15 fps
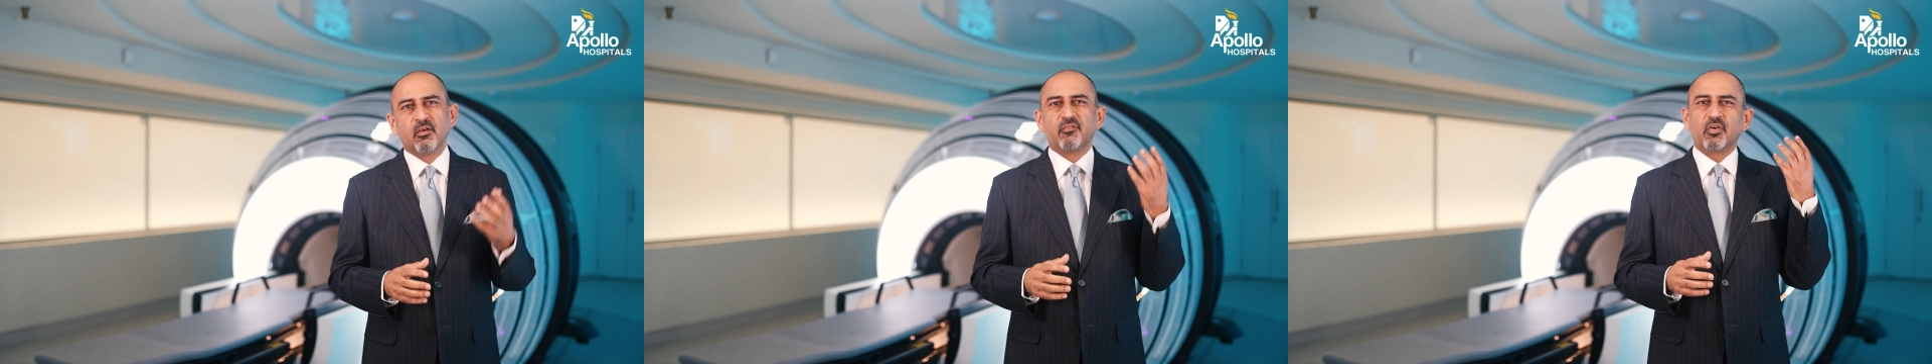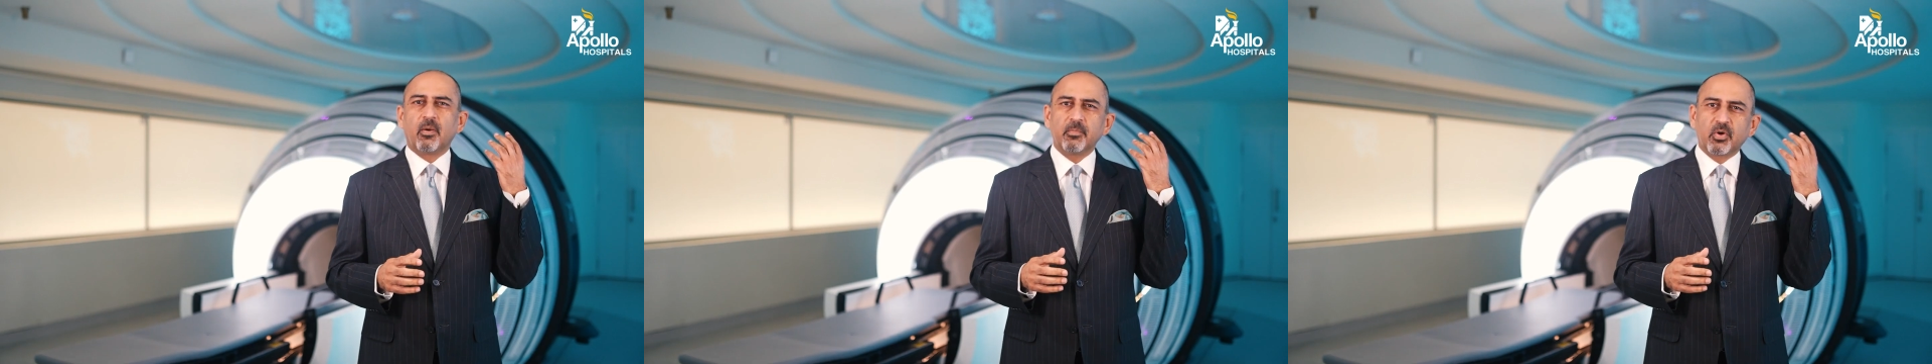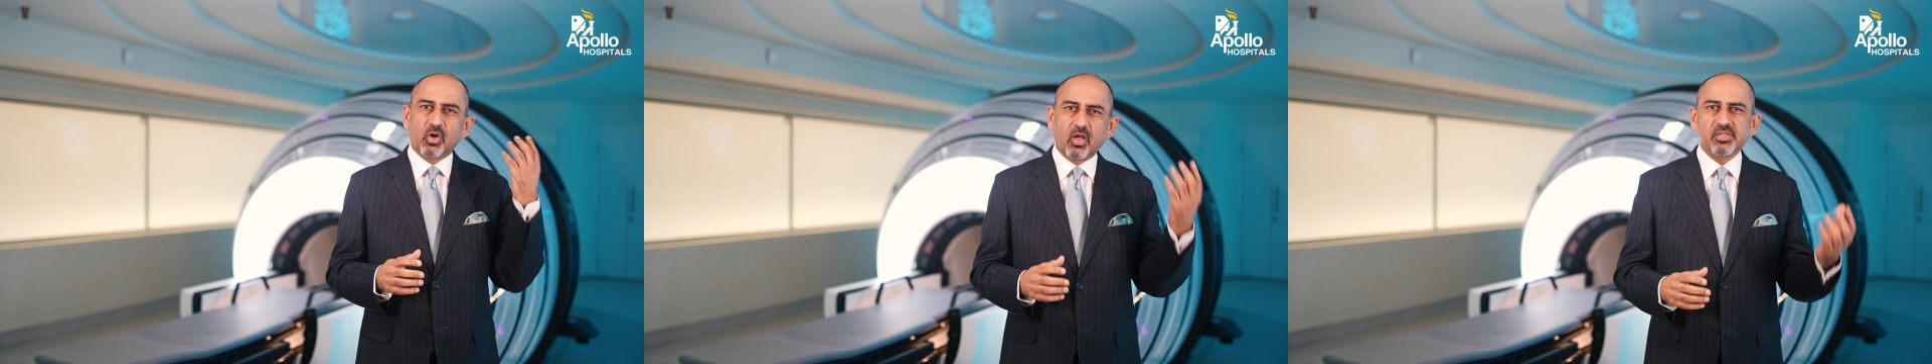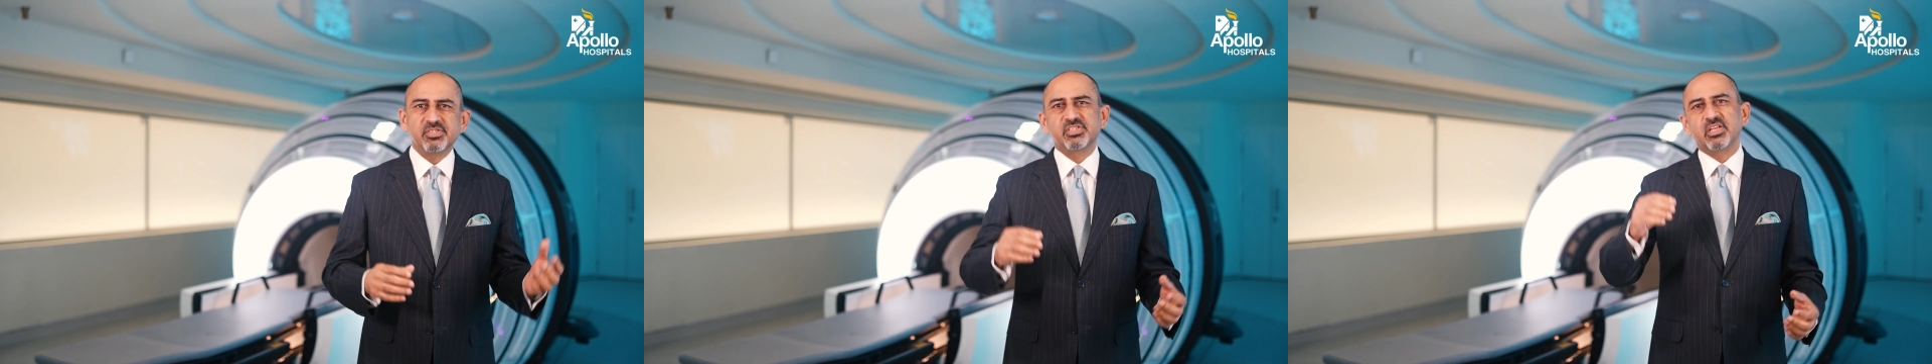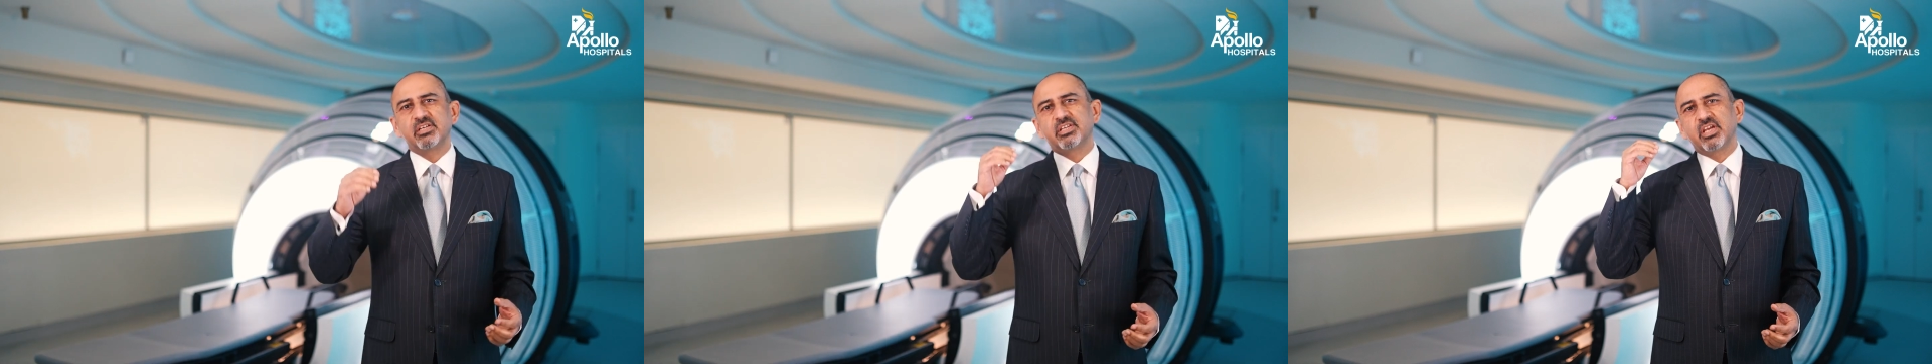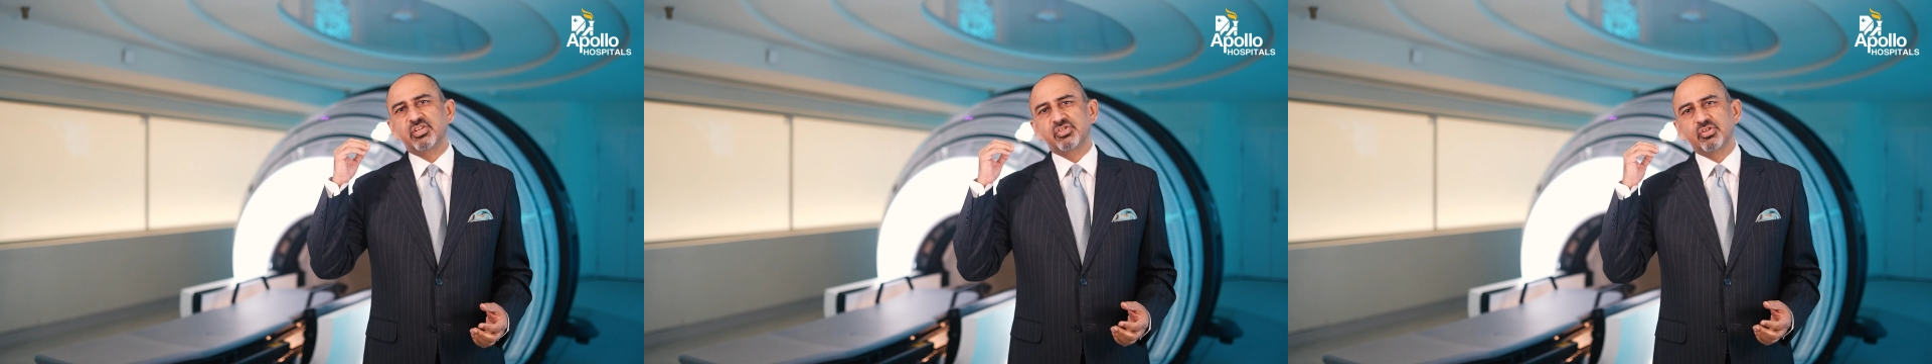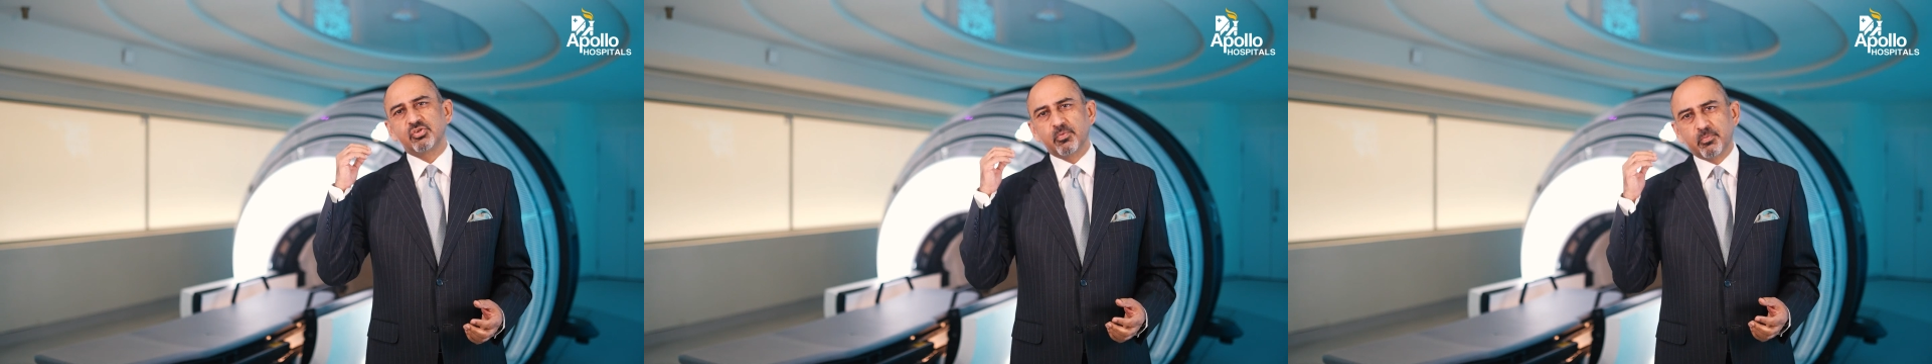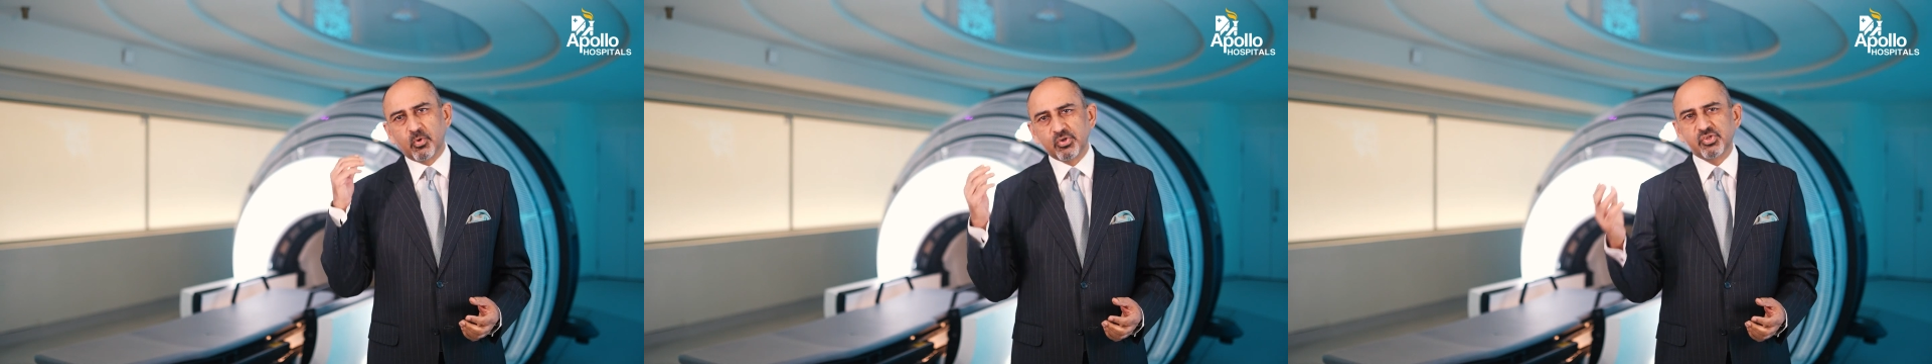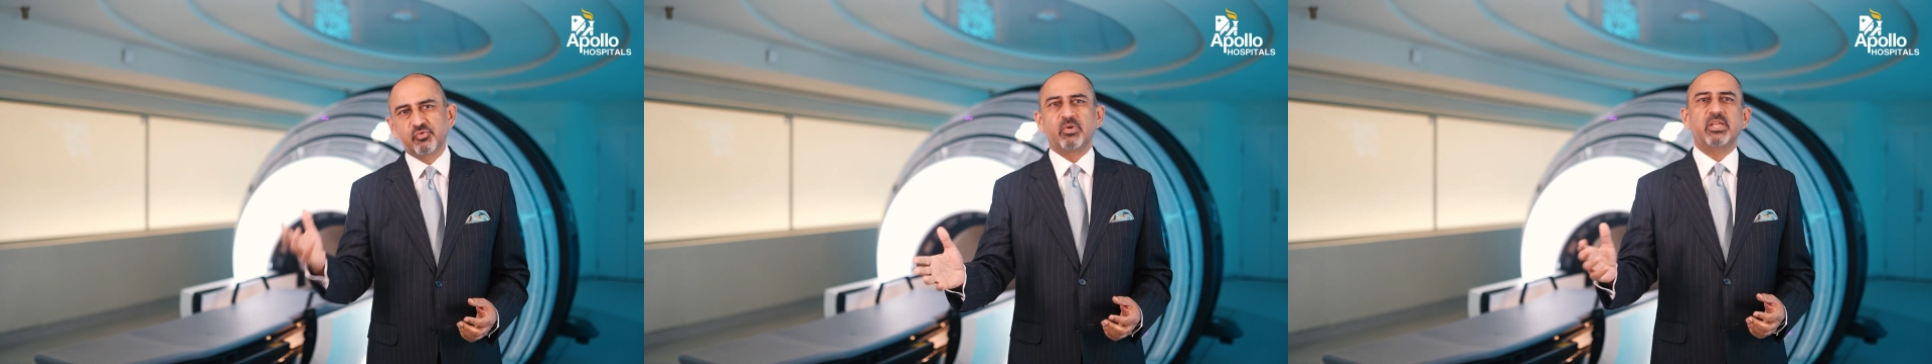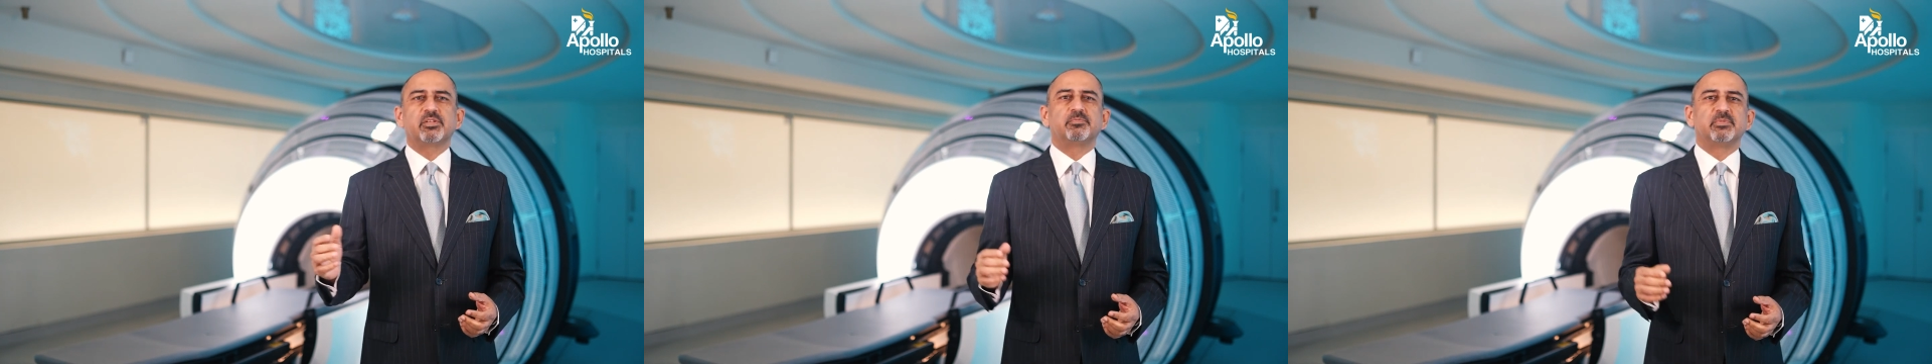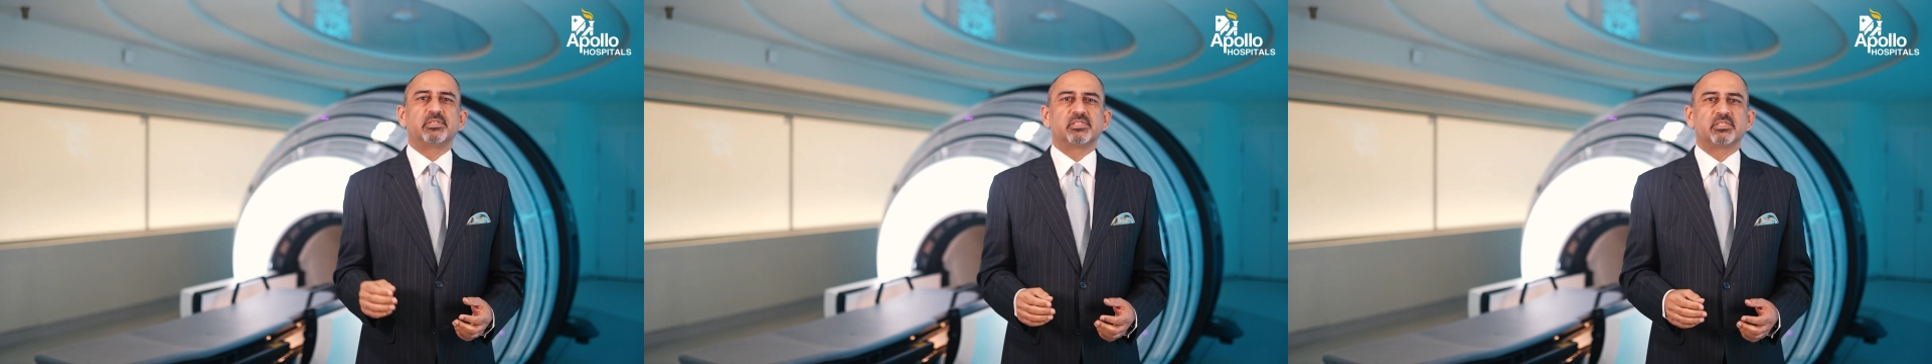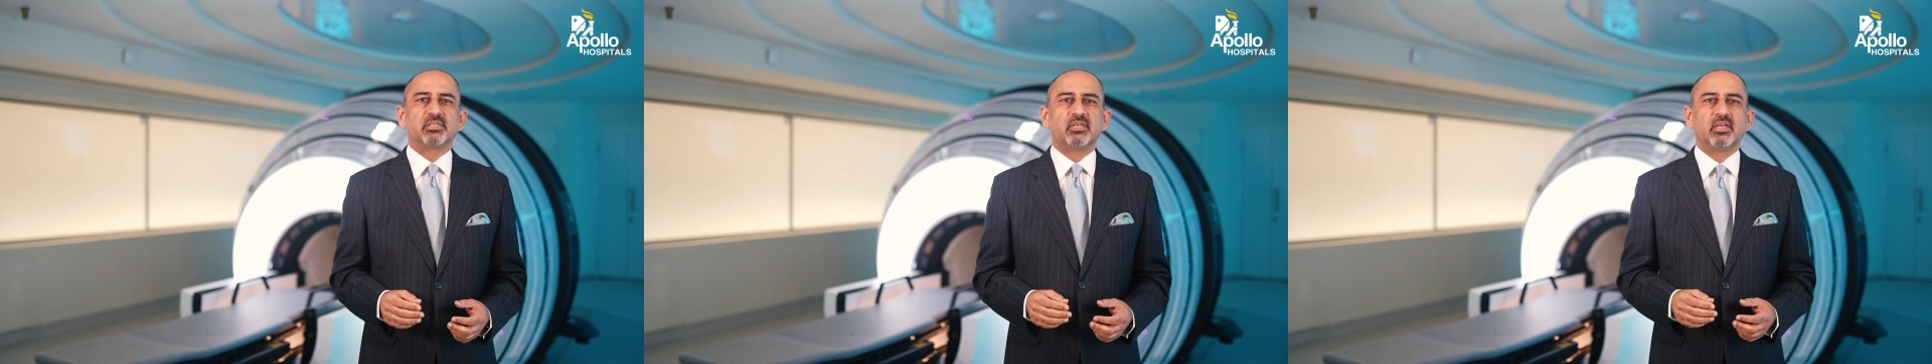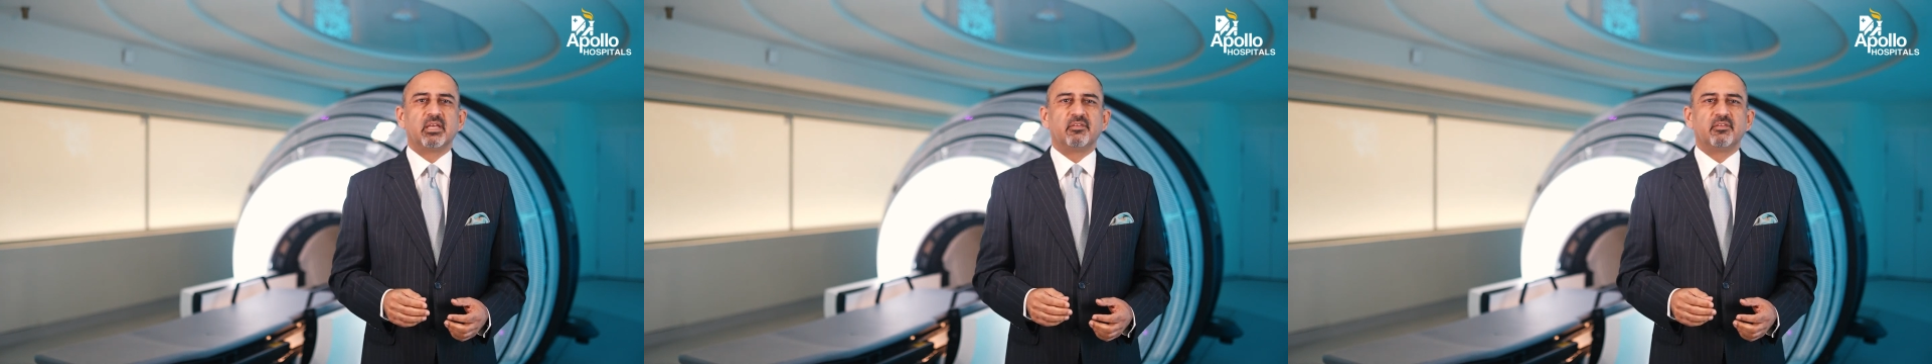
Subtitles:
From consultation to post-treatment,